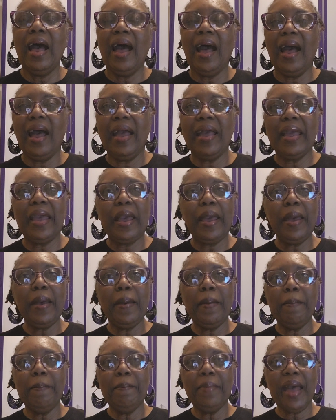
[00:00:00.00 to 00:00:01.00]
I
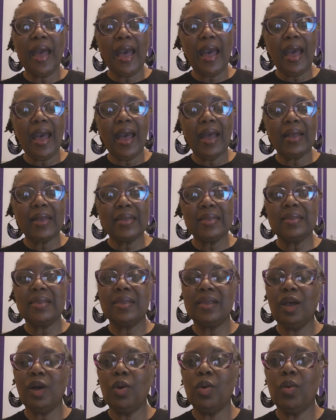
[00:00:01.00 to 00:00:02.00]
am back.
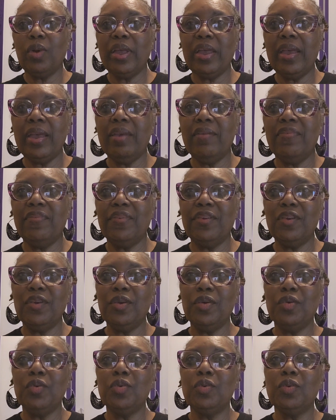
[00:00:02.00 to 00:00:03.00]
So if
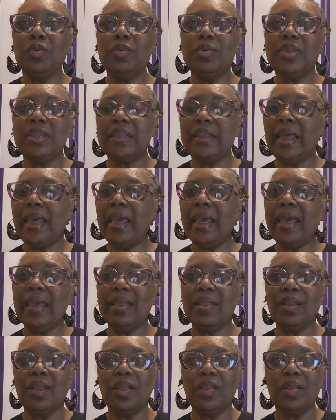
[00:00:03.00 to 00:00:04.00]
you
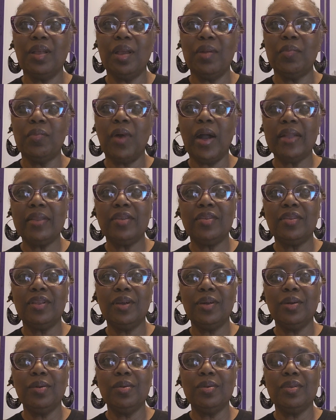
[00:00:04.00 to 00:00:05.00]
stayed and watched
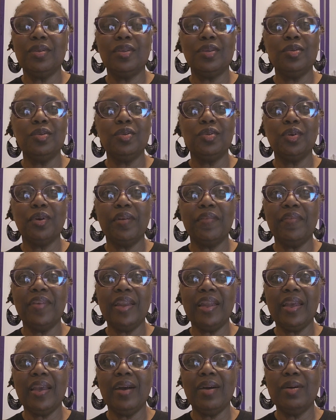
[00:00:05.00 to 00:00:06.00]
those two short
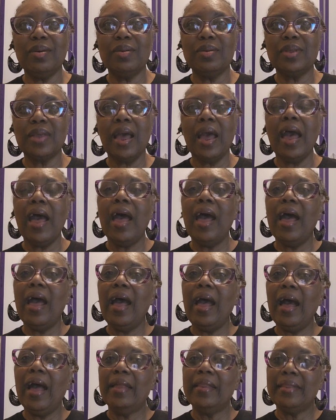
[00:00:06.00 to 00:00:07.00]
videos,
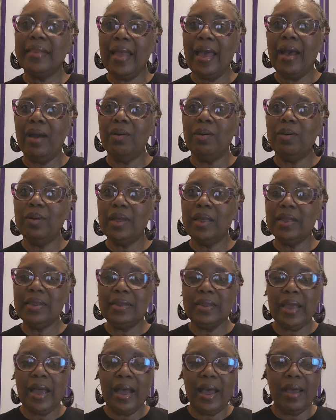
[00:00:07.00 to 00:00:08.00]
now it's
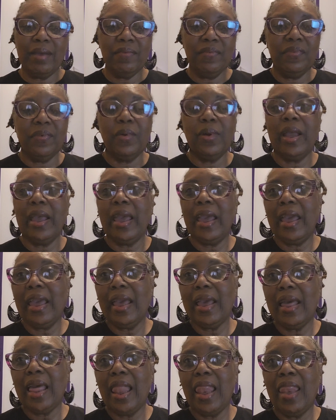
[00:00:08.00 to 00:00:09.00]
time for
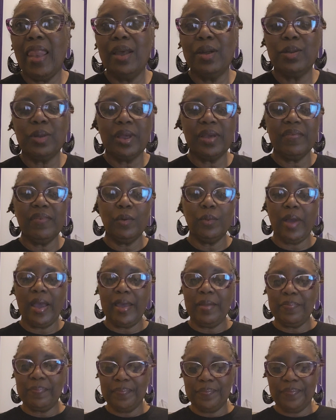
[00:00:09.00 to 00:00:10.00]
a little
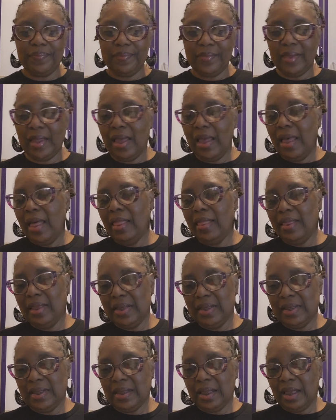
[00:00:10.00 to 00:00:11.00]
giveaway.
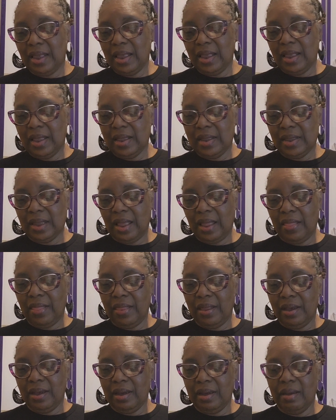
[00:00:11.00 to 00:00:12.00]
This is
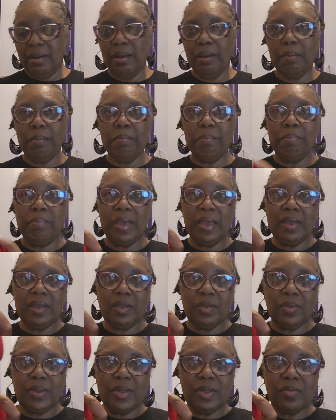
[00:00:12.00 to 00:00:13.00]
the Big
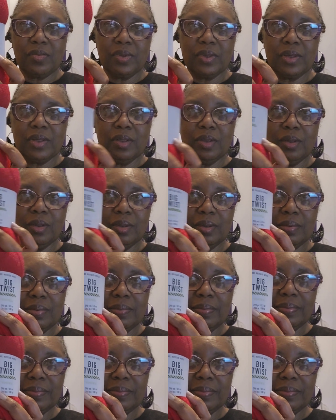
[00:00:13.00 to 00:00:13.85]
Twist Renewal.